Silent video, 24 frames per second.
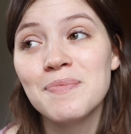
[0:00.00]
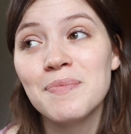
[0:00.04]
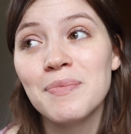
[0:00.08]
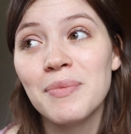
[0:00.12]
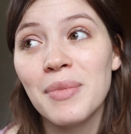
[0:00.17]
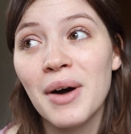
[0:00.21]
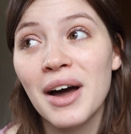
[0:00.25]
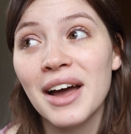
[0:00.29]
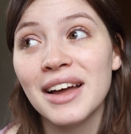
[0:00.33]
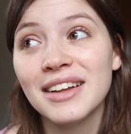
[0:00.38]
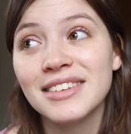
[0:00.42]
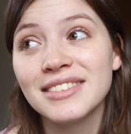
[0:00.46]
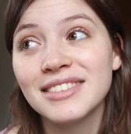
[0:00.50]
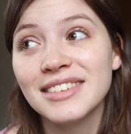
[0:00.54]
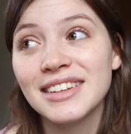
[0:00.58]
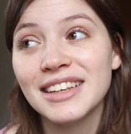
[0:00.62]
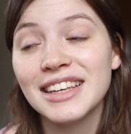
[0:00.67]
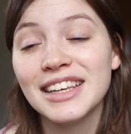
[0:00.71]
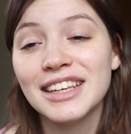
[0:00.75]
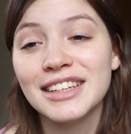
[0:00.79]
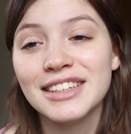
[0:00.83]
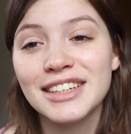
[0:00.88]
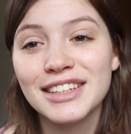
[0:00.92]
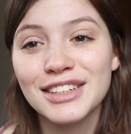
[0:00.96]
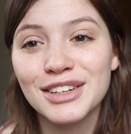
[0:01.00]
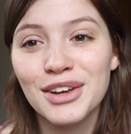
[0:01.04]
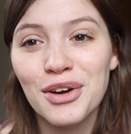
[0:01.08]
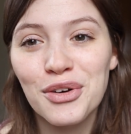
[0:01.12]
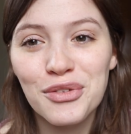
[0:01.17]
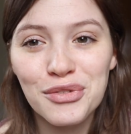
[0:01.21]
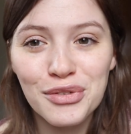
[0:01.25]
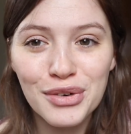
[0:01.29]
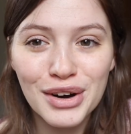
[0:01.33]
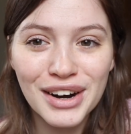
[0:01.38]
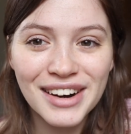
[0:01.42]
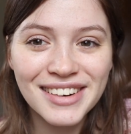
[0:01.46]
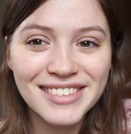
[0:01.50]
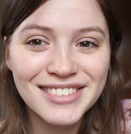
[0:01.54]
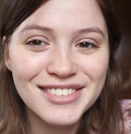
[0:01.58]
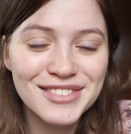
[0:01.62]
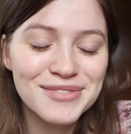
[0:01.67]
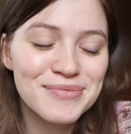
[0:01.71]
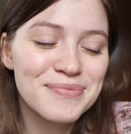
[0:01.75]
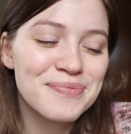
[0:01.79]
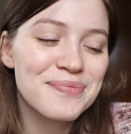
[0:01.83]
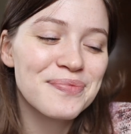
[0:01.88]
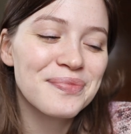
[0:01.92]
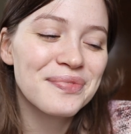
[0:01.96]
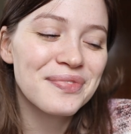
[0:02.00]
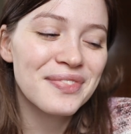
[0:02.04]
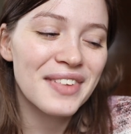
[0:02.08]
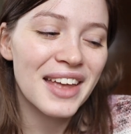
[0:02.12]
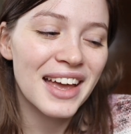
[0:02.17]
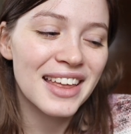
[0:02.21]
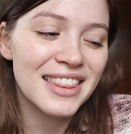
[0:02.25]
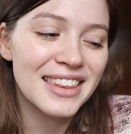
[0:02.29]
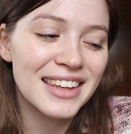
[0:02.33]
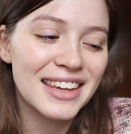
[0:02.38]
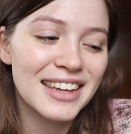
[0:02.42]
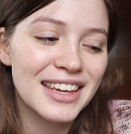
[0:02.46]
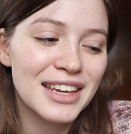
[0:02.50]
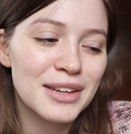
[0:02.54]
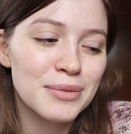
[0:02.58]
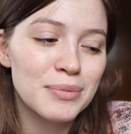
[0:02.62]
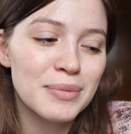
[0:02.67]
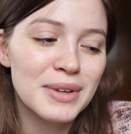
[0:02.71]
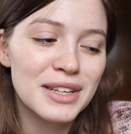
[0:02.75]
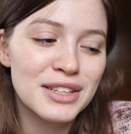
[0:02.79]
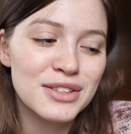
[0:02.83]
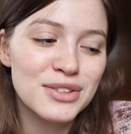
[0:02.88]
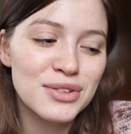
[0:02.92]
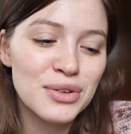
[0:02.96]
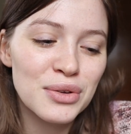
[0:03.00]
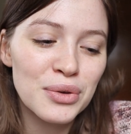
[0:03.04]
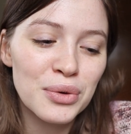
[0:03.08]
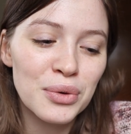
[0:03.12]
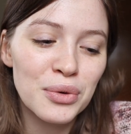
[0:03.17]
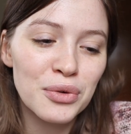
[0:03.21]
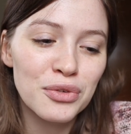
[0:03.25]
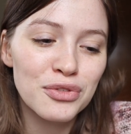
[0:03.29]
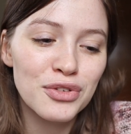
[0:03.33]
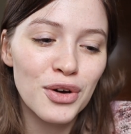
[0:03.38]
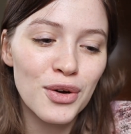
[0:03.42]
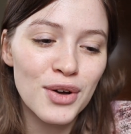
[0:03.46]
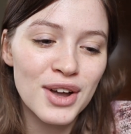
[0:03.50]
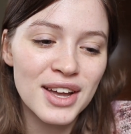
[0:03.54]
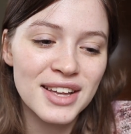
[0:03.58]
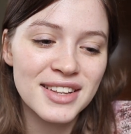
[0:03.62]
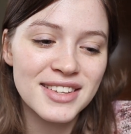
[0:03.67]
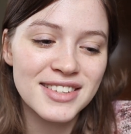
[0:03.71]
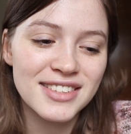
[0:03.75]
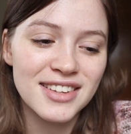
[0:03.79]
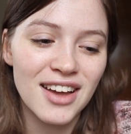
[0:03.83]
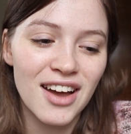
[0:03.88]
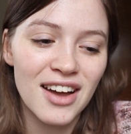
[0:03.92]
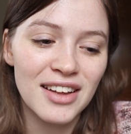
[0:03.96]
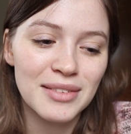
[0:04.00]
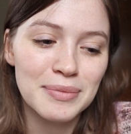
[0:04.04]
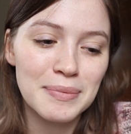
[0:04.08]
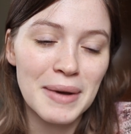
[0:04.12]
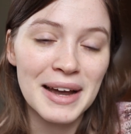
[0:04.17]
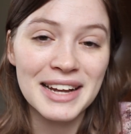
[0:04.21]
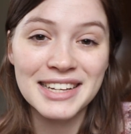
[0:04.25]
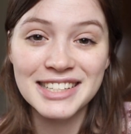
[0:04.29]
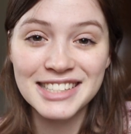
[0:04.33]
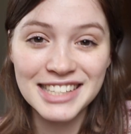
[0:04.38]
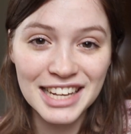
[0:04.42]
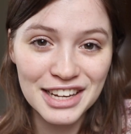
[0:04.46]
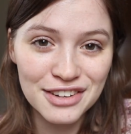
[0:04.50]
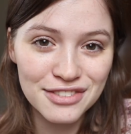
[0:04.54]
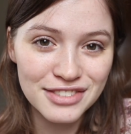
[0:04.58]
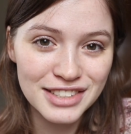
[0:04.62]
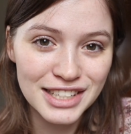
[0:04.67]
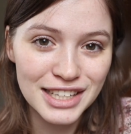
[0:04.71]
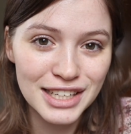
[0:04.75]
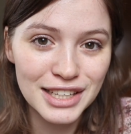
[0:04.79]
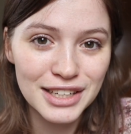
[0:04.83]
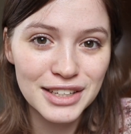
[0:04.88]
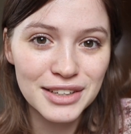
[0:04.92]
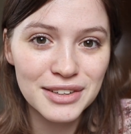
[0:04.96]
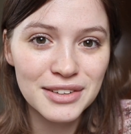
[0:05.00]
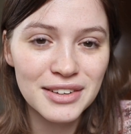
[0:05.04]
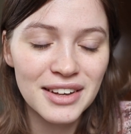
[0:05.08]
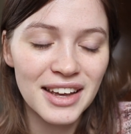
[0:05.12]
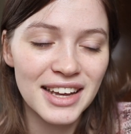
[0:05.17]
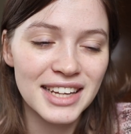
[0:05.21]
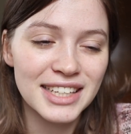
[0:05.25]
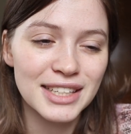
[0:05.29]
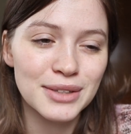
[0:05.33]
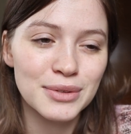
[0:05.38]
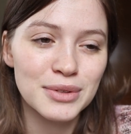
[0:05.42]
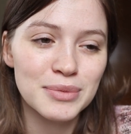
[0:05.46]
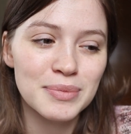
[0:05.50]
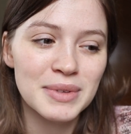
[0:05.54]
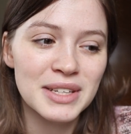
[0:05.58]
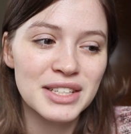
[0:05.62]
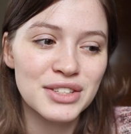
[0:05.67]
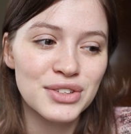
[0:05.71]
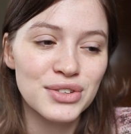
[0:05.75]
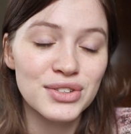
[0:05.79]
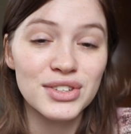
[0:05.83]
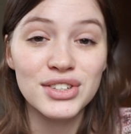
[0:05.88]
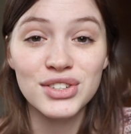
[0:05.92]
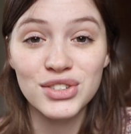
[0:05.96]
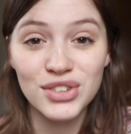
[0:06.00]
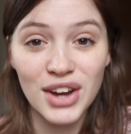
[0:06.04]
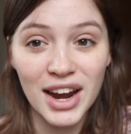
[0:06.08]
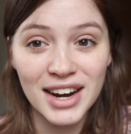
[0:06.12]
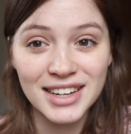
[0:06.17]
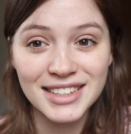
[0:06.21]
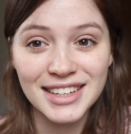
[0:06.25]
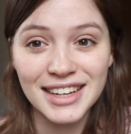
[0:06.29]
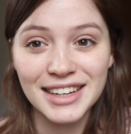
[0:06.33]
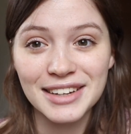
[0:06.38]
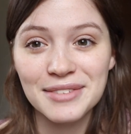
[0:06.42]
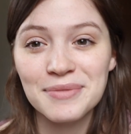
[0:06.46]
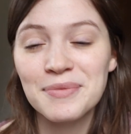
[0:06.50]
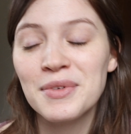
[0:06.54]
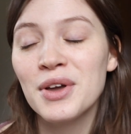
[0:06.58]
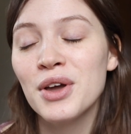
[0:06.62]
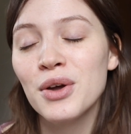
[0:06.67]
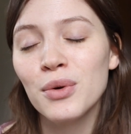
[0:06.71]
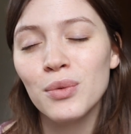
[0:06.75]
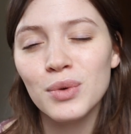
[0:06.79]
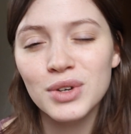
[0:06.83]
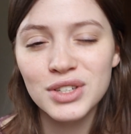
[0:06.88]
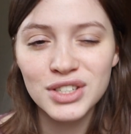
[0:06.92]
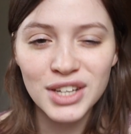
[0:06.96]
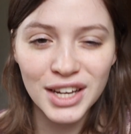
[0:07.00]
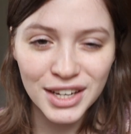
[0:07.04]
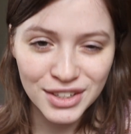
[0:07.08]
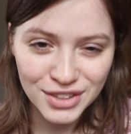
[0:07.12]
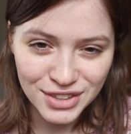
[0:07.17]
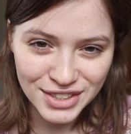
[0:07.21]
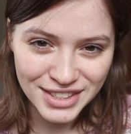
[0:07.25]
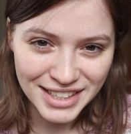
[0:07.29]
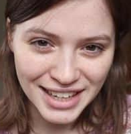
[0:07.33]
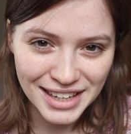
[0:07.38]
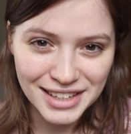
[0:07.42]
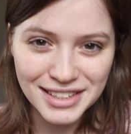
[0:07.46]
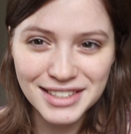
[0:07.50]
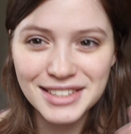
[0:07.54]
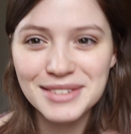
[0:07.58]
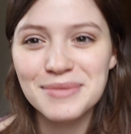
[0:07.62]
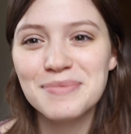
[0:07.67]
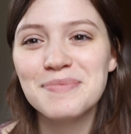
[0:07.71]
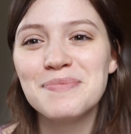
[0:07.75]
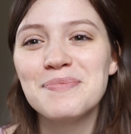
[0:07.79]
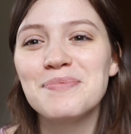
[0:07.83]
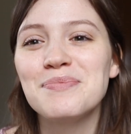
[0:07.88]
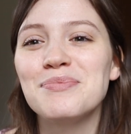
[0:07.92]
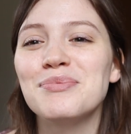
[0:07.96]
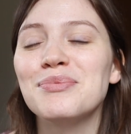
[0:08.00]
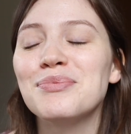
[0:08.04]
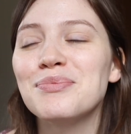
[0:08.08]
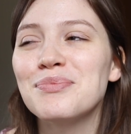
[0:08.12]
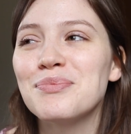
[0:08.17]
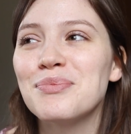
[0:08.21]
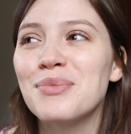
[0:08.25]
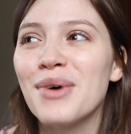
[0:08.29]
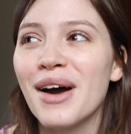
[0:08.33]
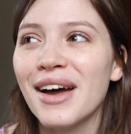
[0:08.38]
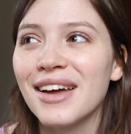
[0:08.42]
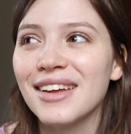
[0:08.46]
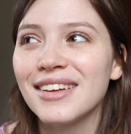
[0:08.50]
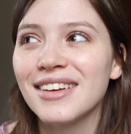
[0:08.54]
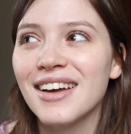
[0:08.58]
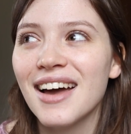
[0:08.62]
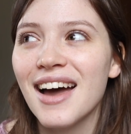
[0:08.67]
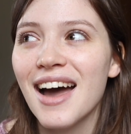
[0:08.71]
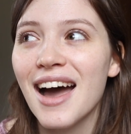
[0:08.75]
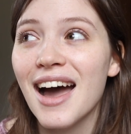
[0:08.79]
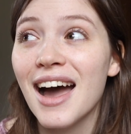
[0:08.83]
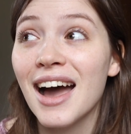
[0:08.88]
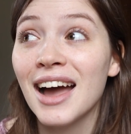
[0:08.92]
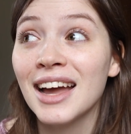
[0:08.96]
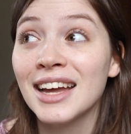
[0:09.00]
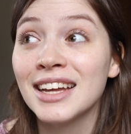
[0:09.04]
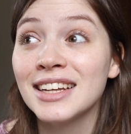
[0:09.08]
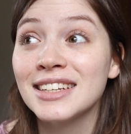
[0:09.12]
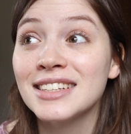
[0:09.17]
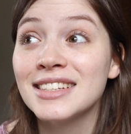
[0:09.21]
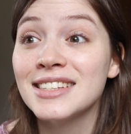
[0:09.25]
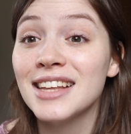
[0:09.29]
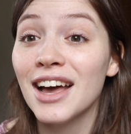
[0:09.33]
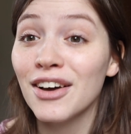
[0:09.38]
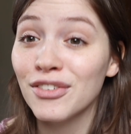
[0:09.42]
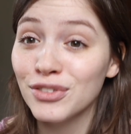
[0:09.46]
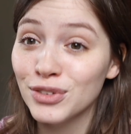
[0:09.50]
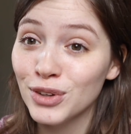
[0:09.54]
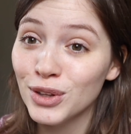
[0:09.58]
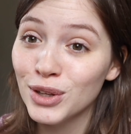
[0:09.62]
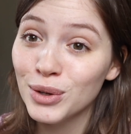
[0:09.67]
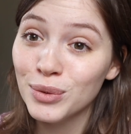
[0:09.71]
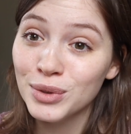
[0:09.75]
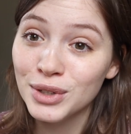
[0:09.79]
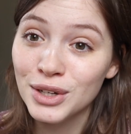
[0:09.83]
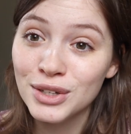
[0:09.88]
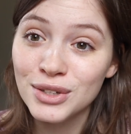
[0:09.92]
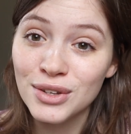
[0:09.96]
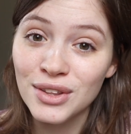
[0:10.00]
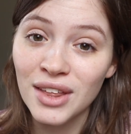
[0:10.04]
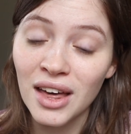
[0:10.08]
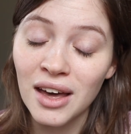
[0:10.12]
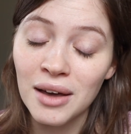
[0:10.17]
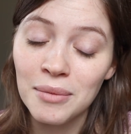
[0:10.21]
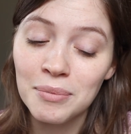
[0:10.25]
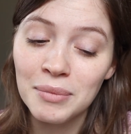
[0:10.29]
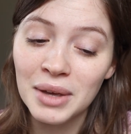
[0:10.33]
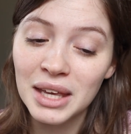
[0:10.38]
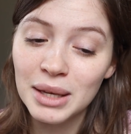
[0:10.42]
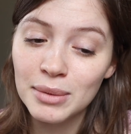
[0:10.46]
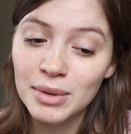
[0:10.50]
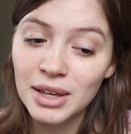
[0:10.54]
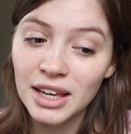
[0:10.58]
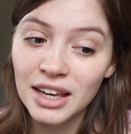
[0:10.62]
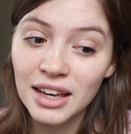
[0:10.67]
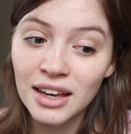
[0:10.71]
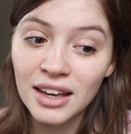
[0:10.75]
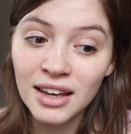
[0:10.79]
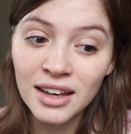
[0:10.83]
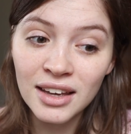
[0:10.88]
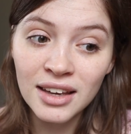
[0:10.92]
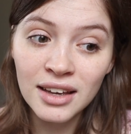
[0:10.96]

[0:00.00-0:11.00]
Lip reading: But he didn't go for it. I think he'd be too focused on my safety, and it would be too distracting, which I understand. But I definitely want to do that. Maybe